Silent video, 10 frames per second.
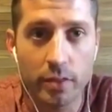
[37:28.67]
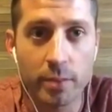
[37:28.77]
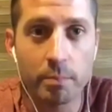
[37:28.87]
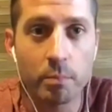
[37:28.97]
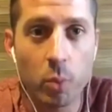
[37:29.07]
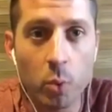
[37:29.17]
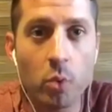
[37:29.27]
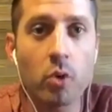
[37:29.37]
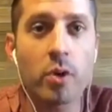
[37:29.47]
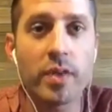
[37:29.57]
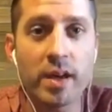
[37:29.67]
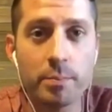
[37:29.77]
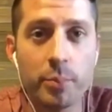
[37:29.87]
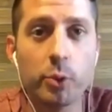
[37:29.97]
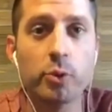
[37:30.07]
The more they
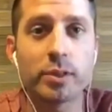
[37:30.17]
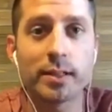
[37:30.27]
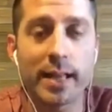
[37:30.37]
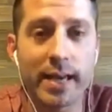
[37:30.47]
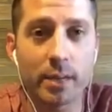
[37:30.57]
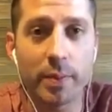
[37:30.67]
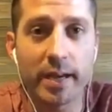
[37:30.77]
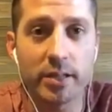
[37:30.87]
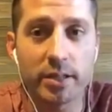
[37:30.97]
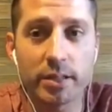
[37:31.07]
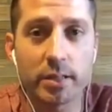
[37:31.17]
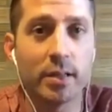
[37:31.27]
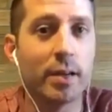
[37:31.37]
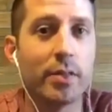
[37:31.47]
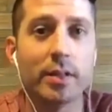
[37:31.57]
boost like pages,
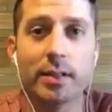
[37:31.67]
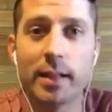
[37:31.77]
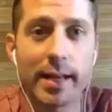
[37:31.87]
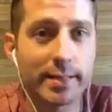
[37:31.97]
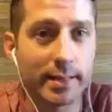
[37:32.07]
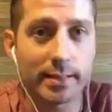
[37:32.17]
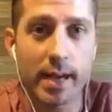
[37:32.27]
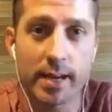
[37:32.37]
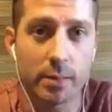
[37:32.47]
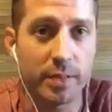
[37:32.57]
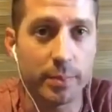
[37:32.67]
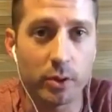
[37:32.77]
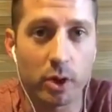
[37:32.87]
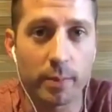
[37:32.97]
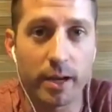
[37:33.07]
the less excited
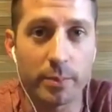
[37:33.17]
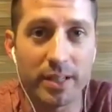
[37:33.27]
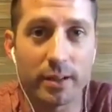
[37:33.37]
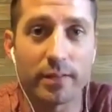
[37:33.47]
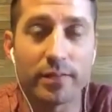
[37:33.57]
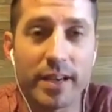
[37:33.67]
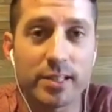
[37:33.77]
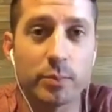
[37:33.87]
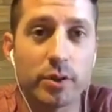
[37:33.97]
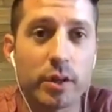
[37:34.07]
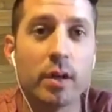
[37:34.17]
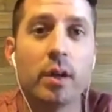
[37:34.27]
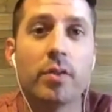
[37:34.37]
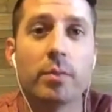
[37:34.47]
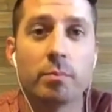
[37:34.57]
people are about being on Facebook.
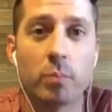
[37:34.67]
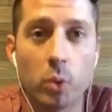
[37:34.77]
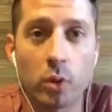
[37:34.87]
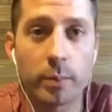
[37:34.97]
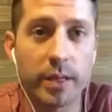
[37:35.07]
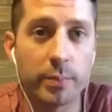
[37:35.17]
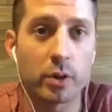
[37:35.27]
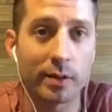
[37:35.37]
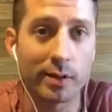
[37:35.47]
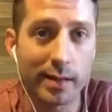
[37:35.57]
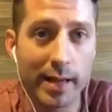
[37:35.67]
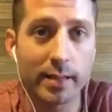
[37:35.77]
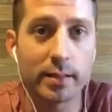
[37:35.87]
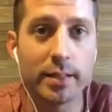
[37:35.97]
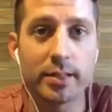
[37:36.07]
The more people are
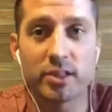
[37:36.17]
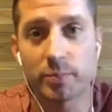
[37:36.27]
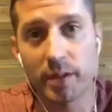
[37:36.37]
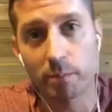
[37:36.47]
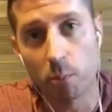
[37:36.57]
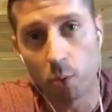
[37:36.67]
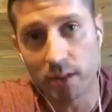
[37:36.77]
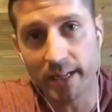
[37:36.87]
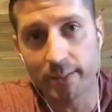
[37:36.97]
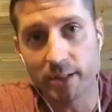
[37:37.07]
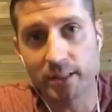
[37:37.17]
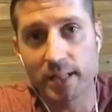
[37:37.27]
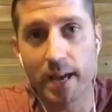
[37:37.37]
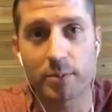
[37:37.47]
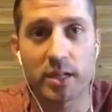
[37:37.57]
likely to spend more time on
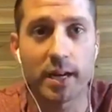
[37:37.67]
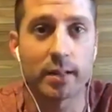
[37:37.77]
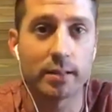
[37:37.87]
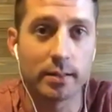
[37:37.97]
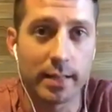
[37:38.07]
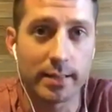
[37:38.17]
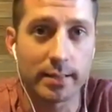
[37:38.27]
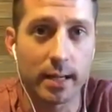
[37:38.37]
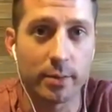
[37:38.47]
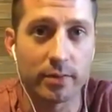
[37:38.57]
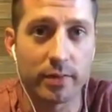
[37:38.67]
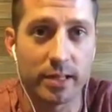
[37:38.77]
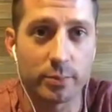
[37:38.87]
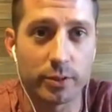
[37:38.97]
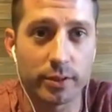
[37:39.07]
Snapchat, less time on
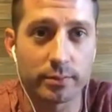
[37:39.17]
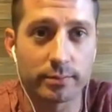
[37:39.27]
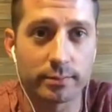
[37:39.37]
Facebook.